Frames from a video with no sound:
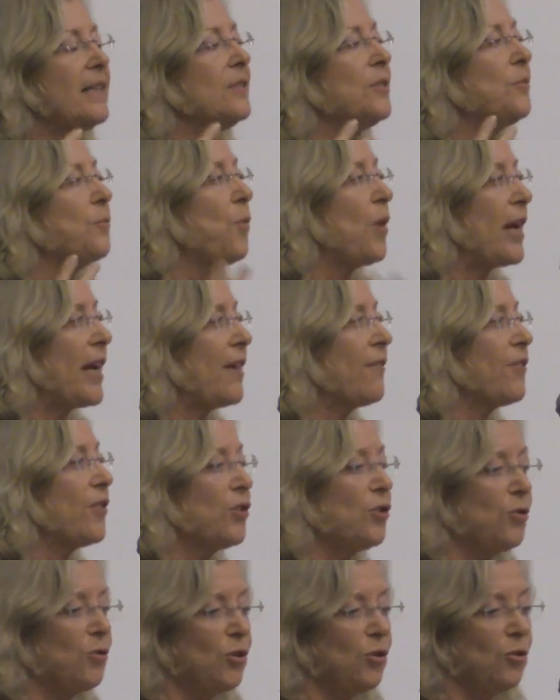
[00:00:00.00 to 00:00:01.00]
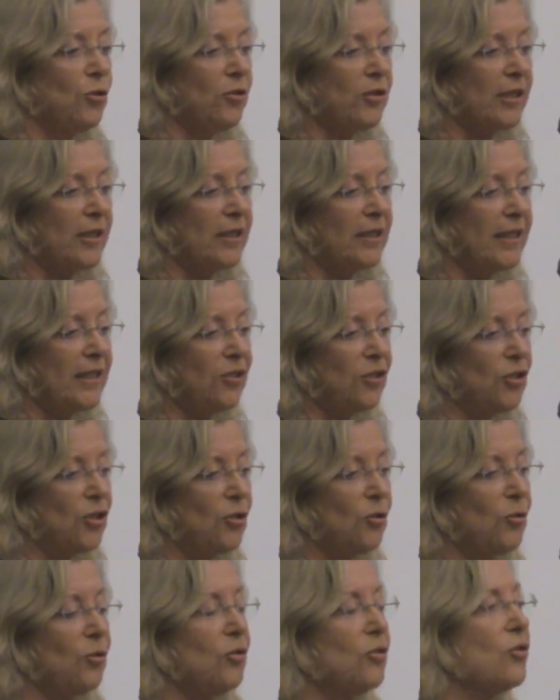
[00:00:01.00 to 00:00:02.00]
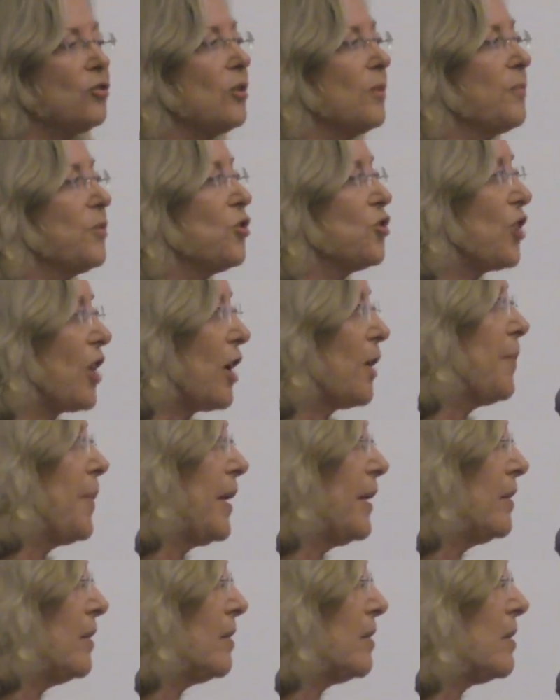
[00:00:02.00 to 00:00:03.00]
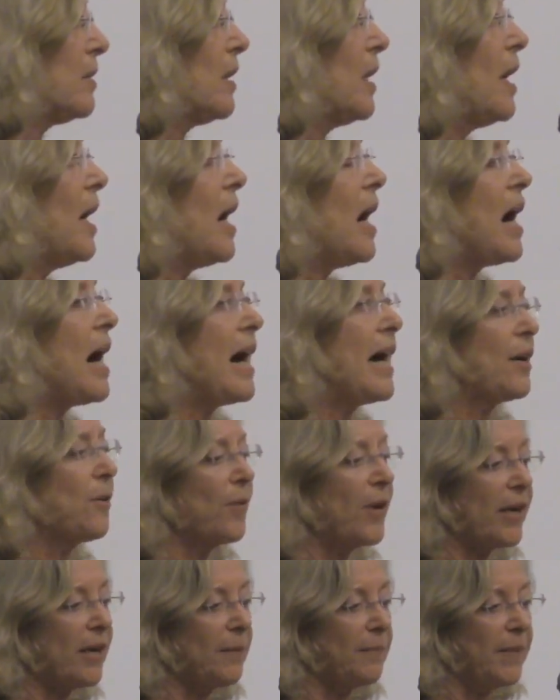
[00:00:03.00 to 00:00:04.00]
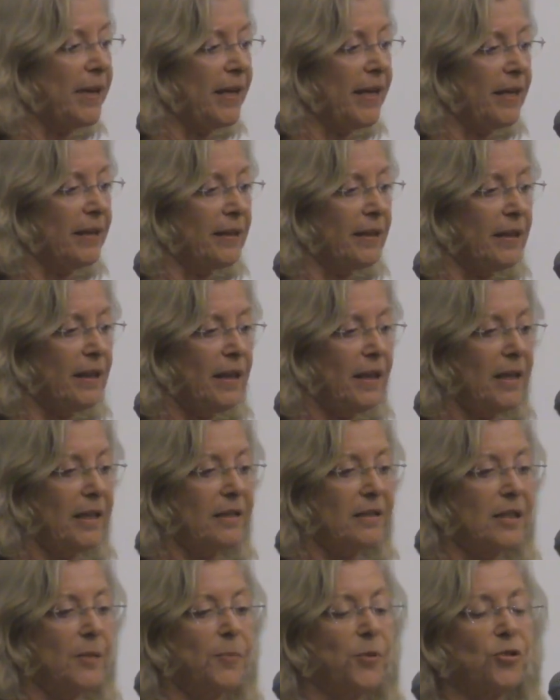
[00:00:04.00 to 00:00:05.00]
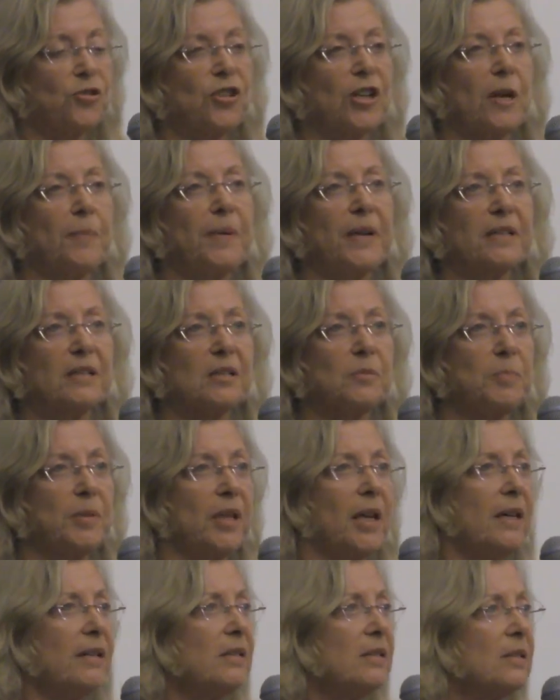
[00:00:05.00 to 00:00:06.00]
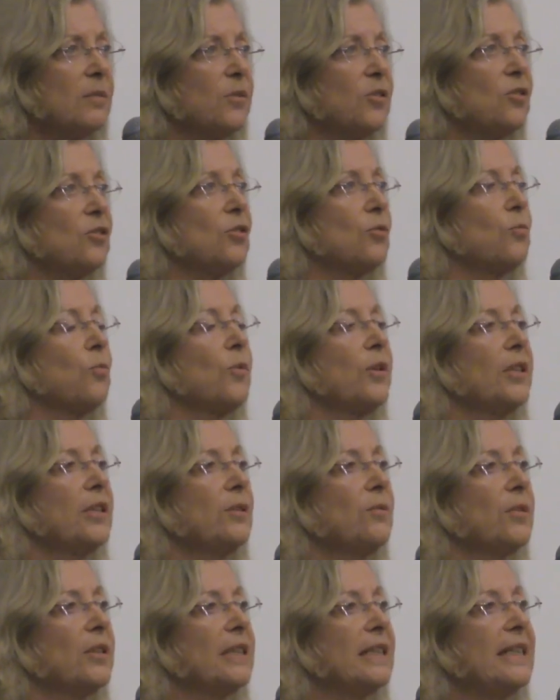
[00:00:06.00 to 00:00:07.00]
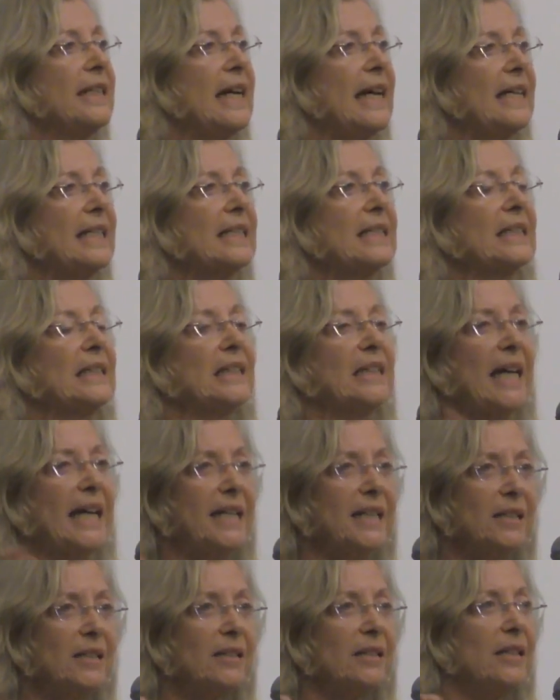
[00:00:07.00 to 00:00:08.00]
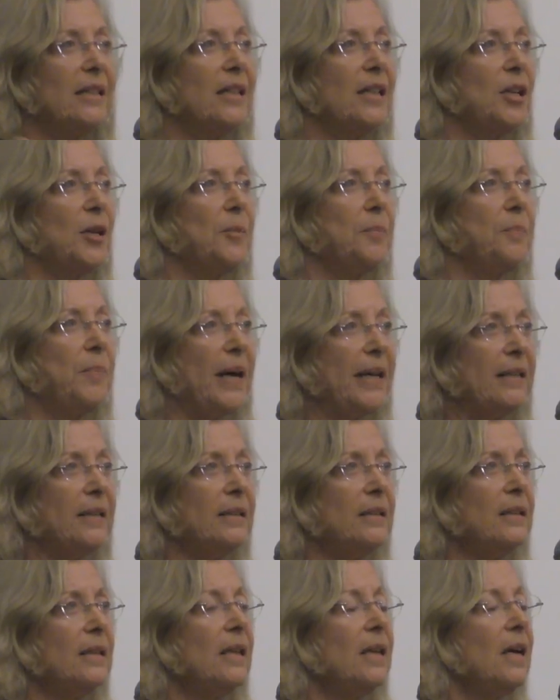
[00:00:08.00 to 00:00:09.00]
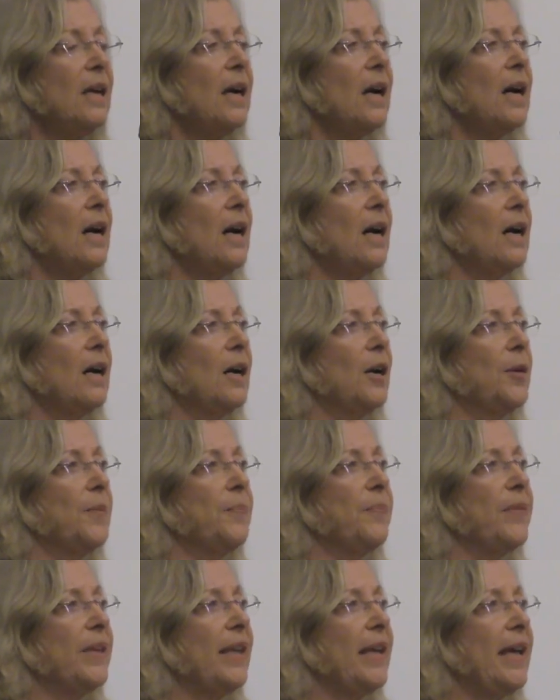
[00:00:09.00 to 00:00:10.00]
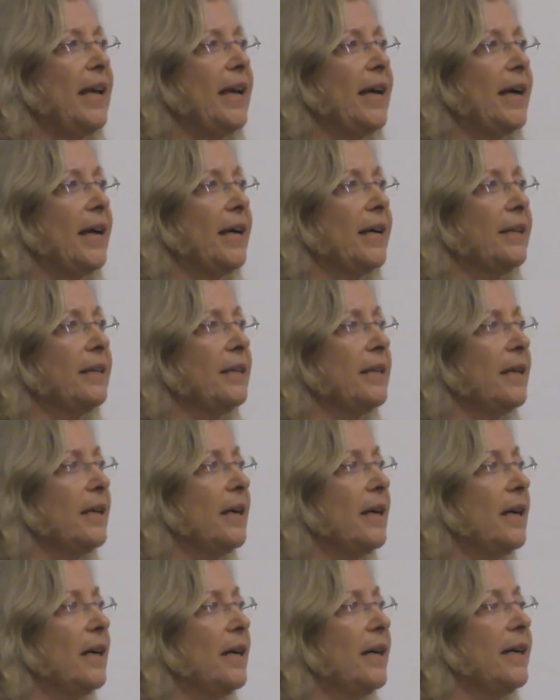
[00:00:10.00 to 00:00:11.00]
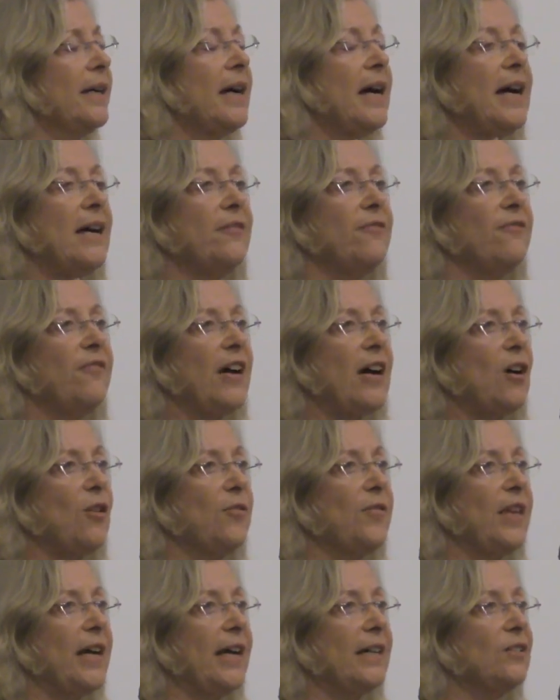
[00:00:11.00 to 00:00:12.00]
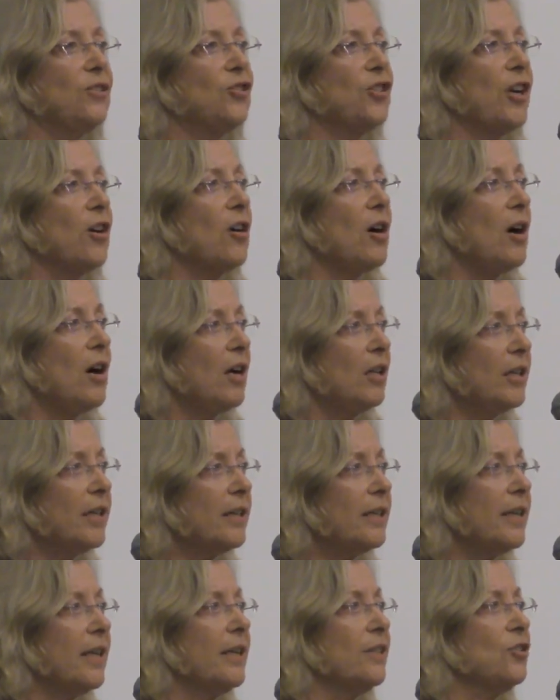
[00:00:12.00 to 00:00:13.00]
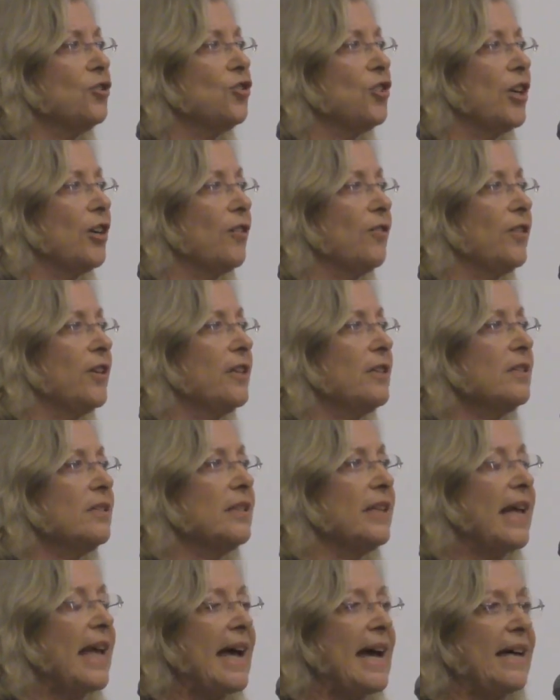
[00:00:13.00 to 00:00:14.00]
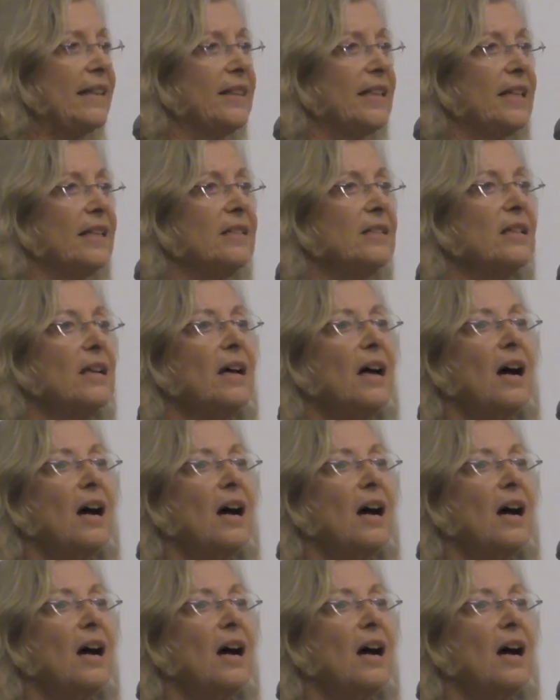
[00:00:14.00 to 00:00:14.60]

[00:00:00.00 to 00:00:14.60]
Whatever you use, at least use some share buttons. I recommend Simple Share Buttons Plus, which is a really, really nice light button. Um, and uh, I found that Shareaholic and Share This and Add This